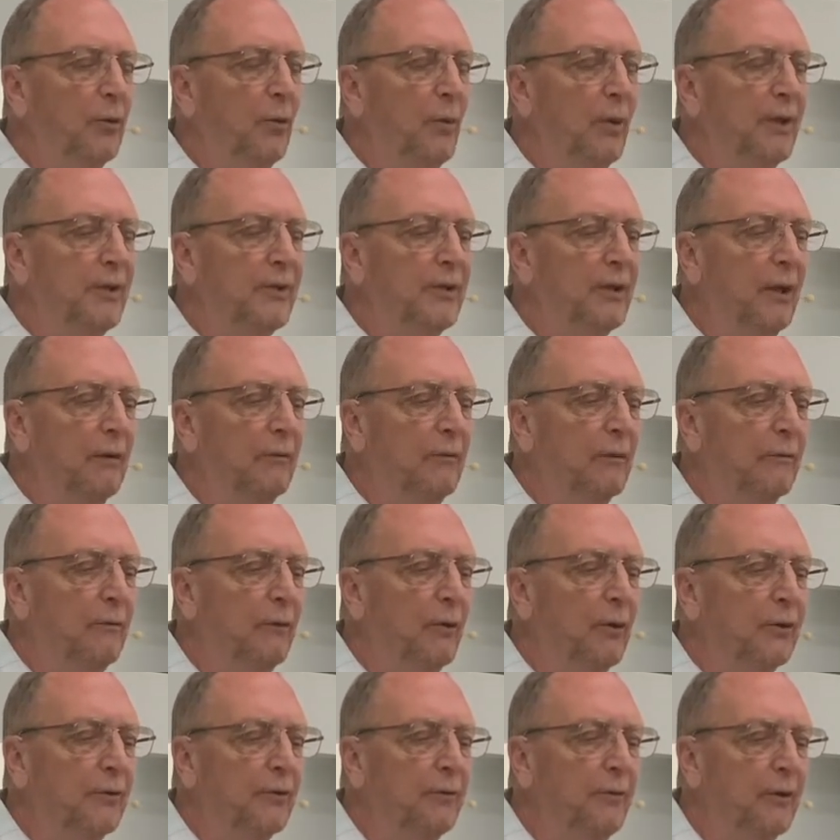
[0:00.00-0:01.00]
27,
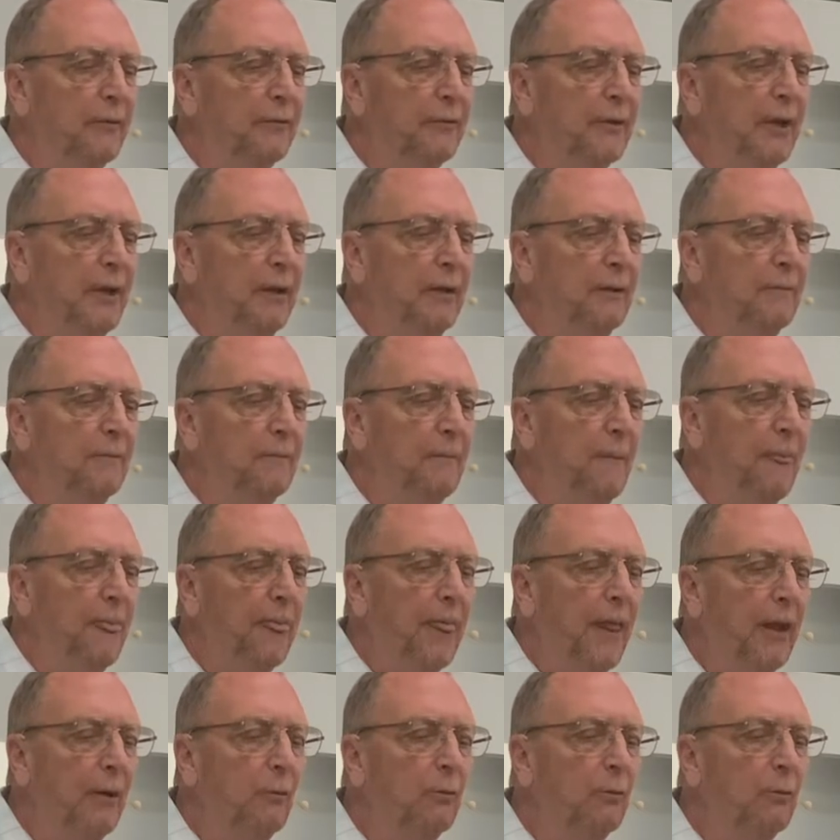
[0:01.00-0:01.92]
verse 15.